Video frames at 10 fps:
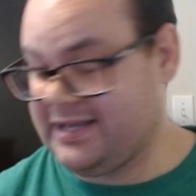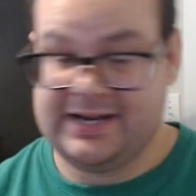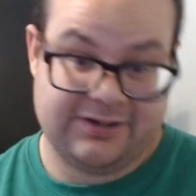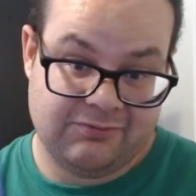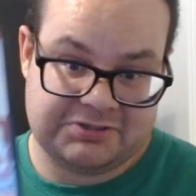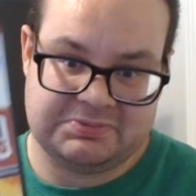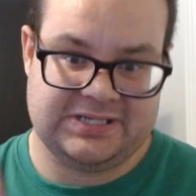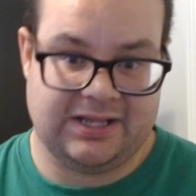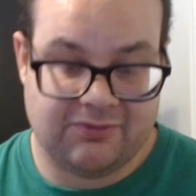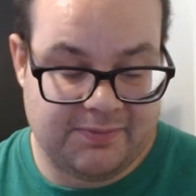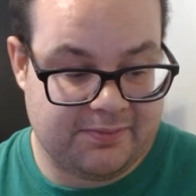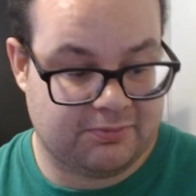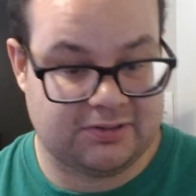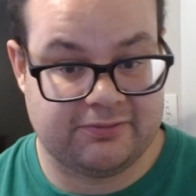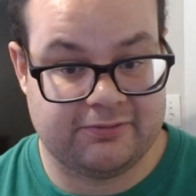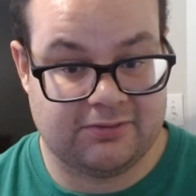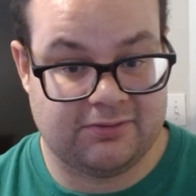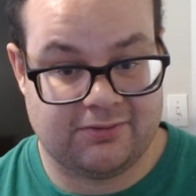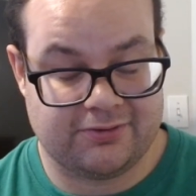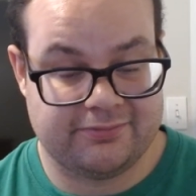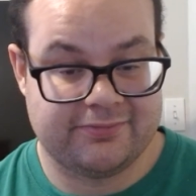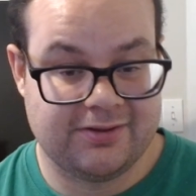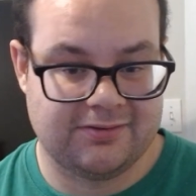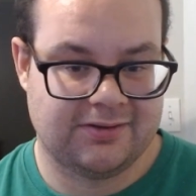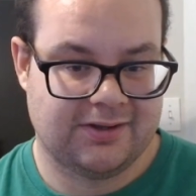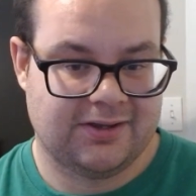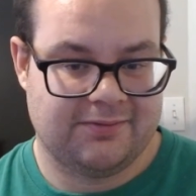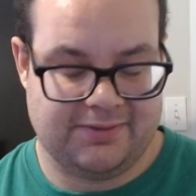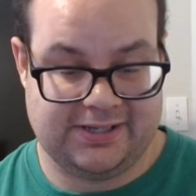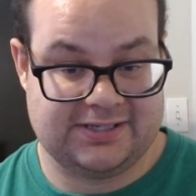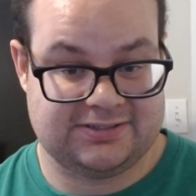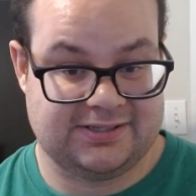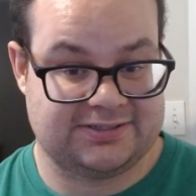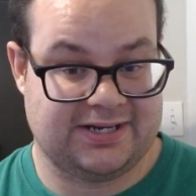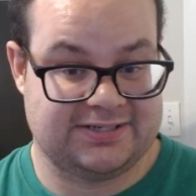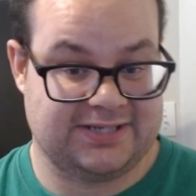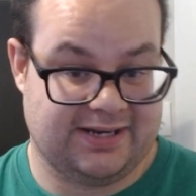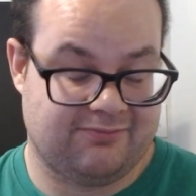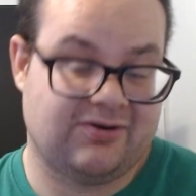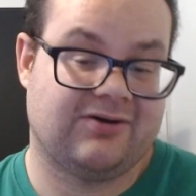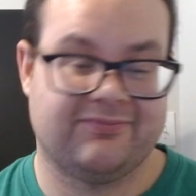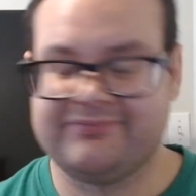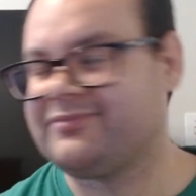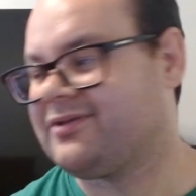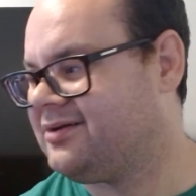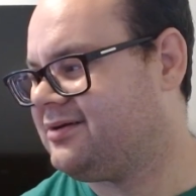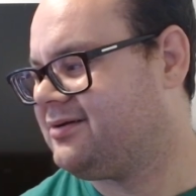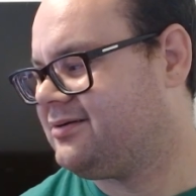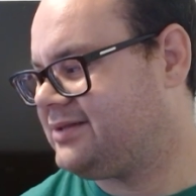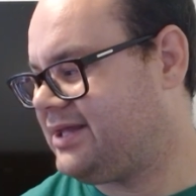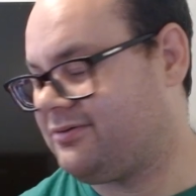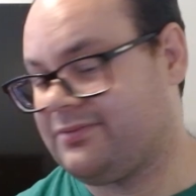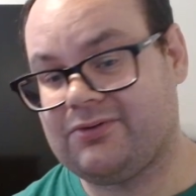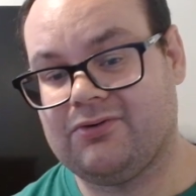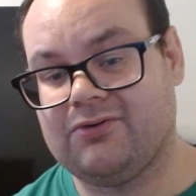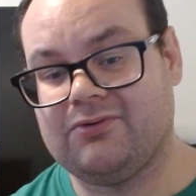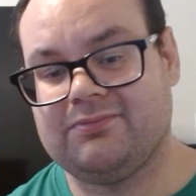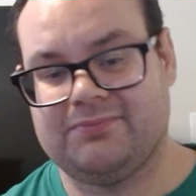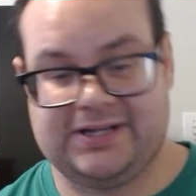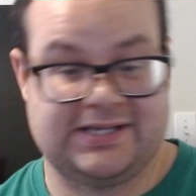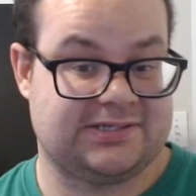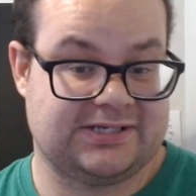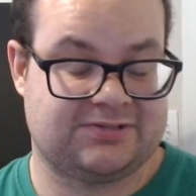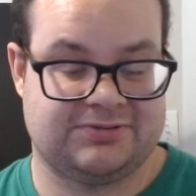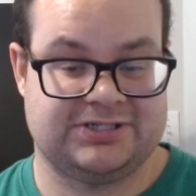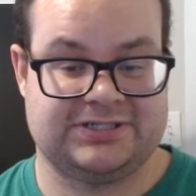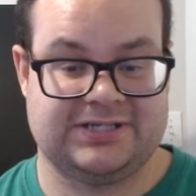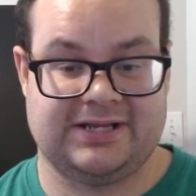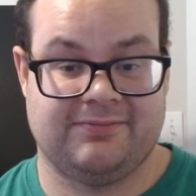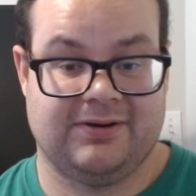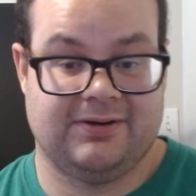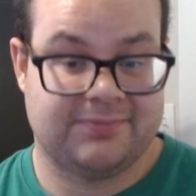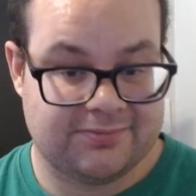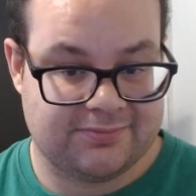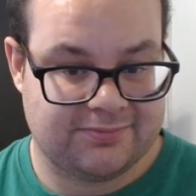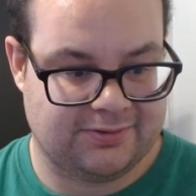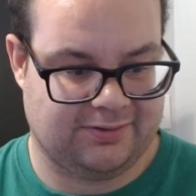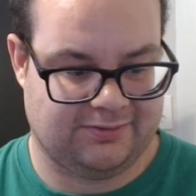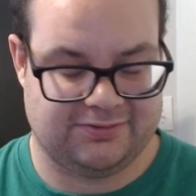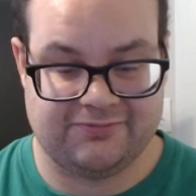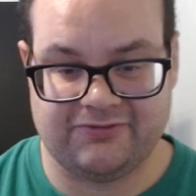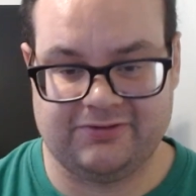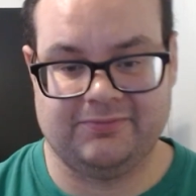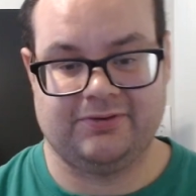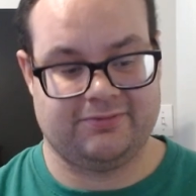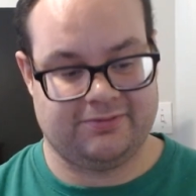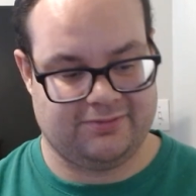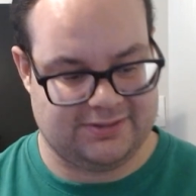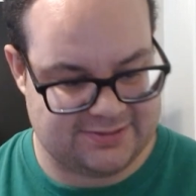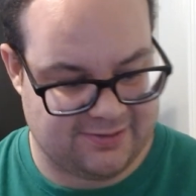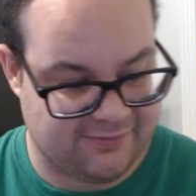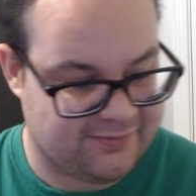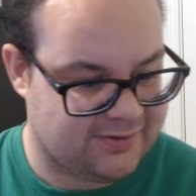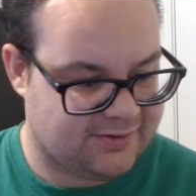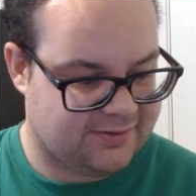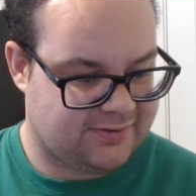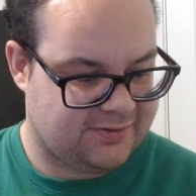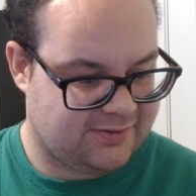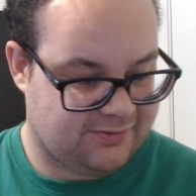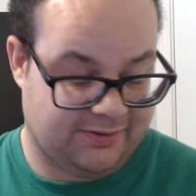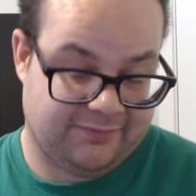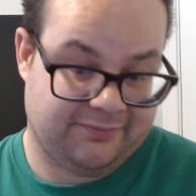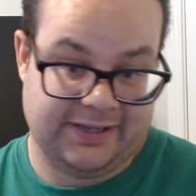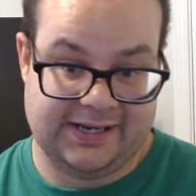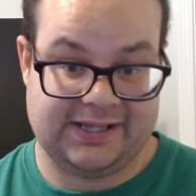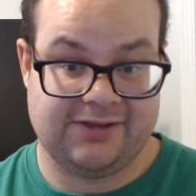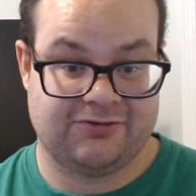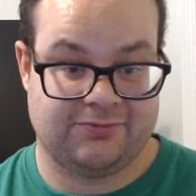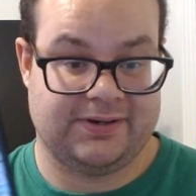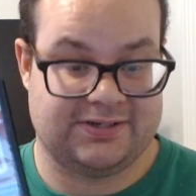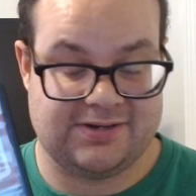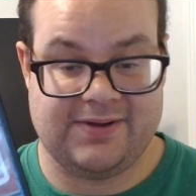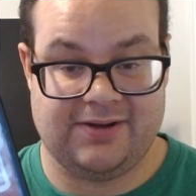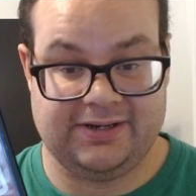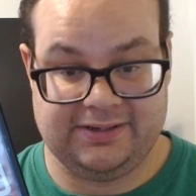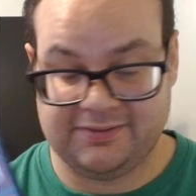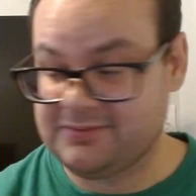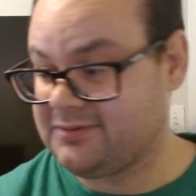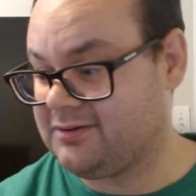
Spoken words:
And I do wish Metallo maybe would have lived a little longer. But I guess Lex had to set. Well, that would have been cool. But I guess Lex was just setting him up, for the murder and all that stuff. Well, he had to keep Superman somehow, didn't he?